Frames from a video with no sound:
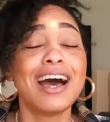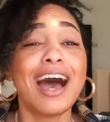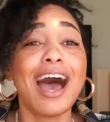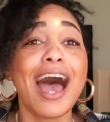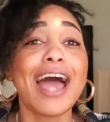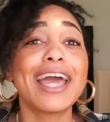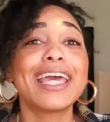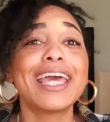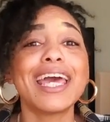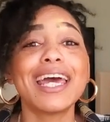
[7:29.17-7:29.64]

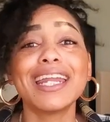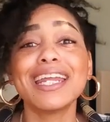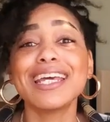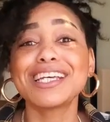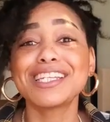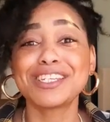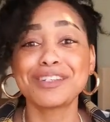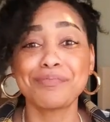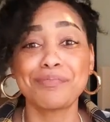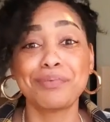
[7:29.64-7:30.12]
I can't
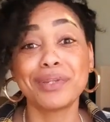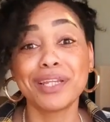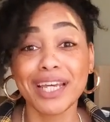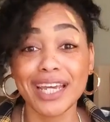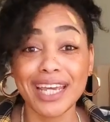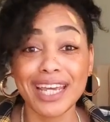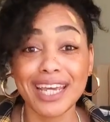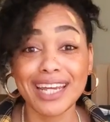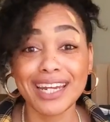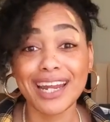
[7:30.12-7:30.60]

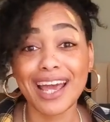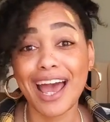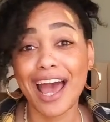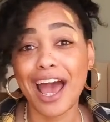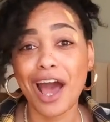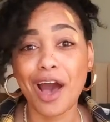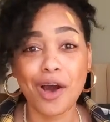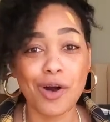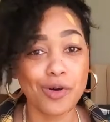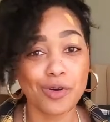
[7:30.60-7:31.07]
explain
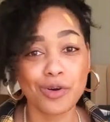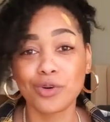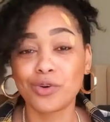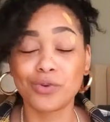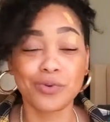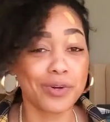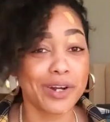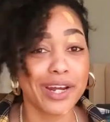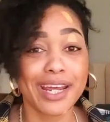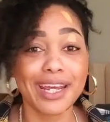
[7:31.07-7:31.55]
how
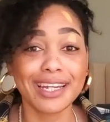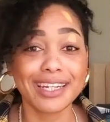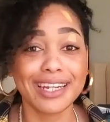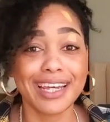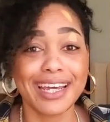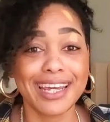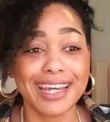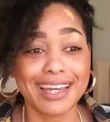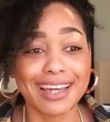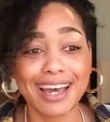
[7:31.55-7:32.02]
great,
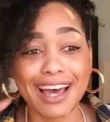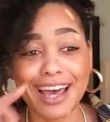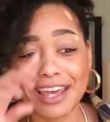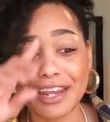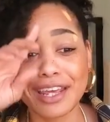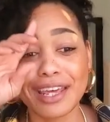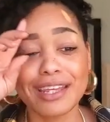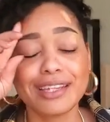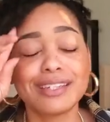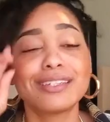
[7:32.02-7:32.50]
like,
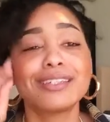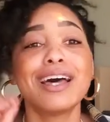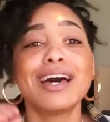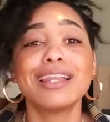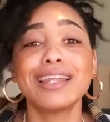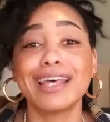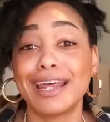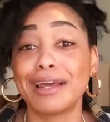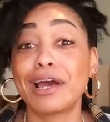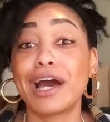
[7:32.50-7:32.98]
it's not
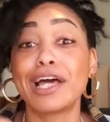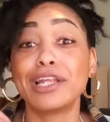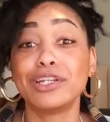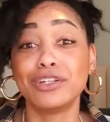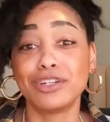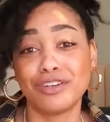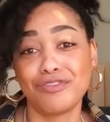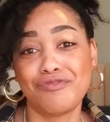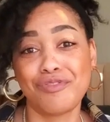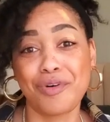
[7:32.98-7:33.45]
like I
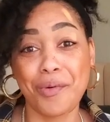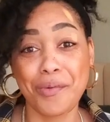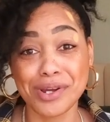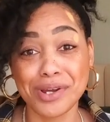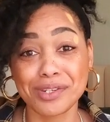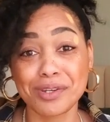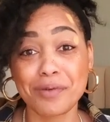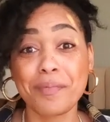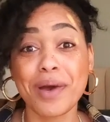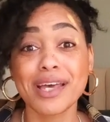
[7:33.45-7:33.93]
look
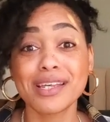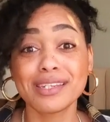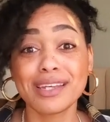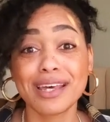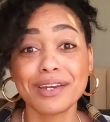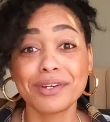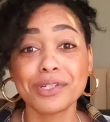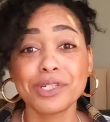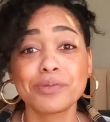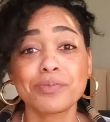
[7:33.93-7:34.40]
forward to my
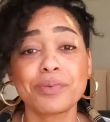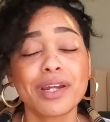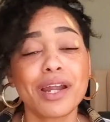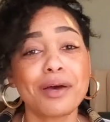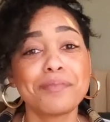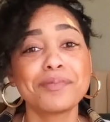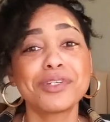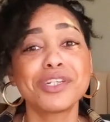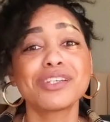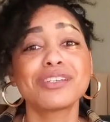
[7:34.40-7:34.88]
cycles, but
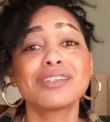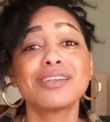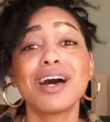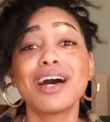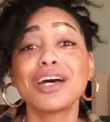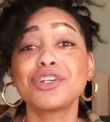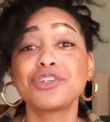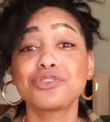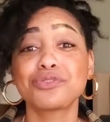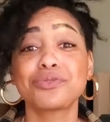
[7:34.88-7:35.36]
I'm just
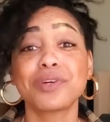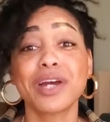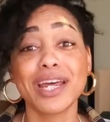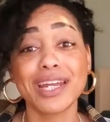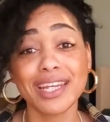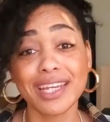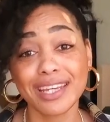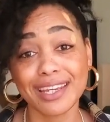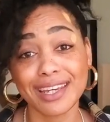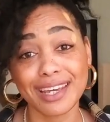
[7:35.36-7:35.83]
not
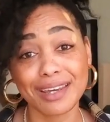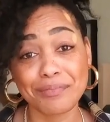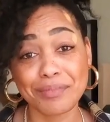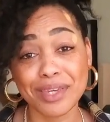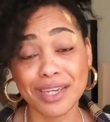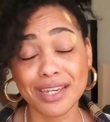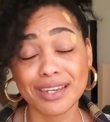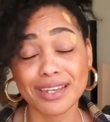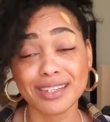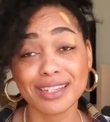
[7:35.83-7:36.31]
dreading it
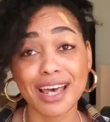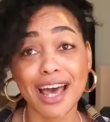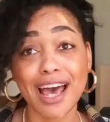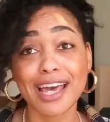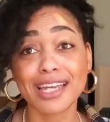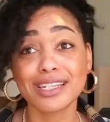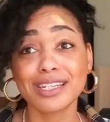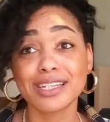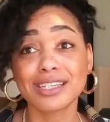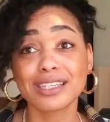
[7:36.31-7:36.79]
because
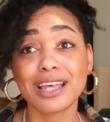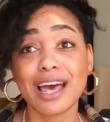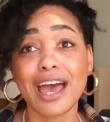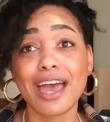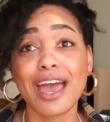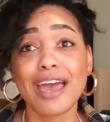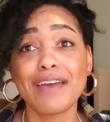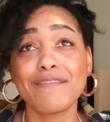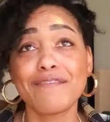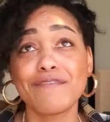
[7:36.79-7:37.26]
I just,
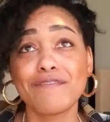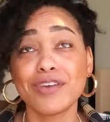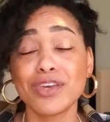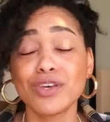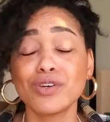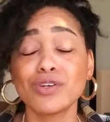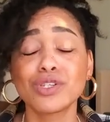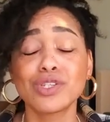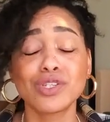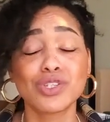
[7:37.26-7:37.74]
I
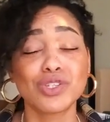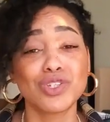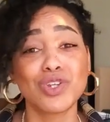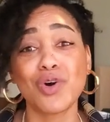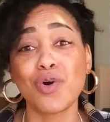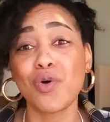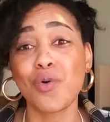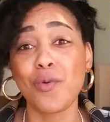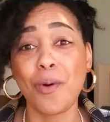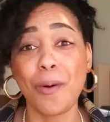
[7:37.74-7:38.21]
feel
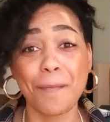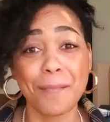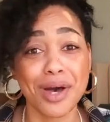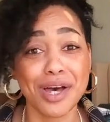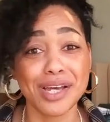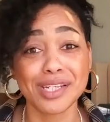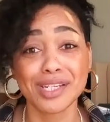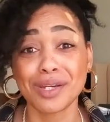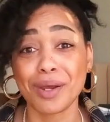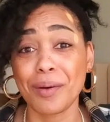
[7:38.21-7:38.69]
so
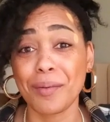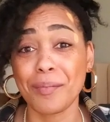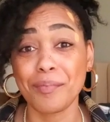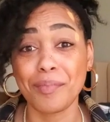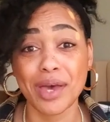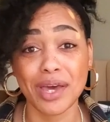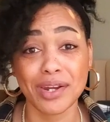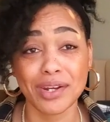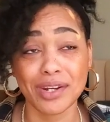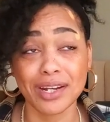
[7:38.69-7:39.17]
much
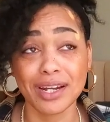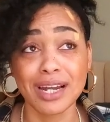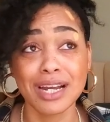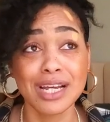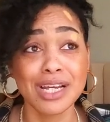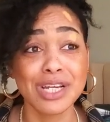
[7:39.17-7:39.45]
better.